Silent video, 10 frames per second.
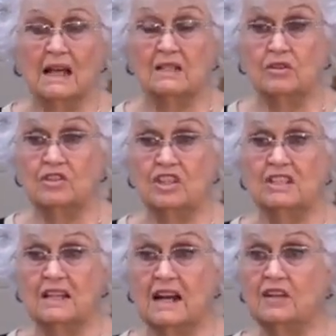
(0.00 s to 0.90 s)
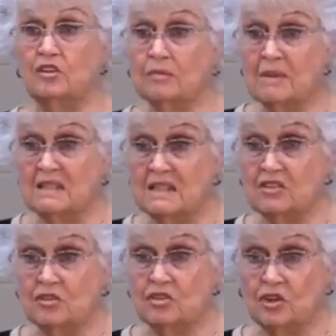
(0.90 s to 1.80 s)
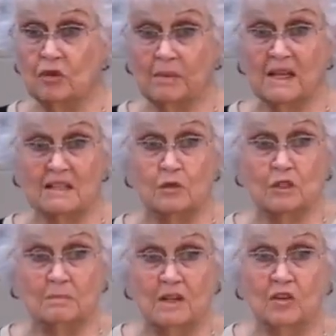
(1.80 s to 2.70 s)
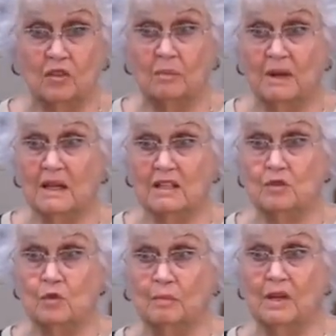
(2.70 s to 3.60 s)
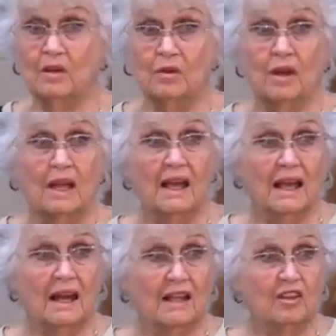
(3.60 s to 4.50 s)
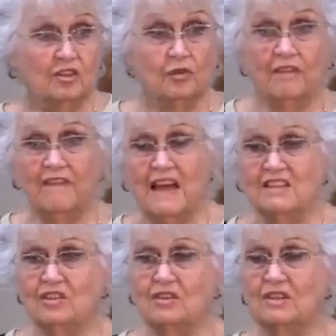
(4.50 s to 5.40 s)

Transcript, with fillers: And so she said, I took my sister's yoke because it was bigger, the buckets were bigger, and I could do it faster.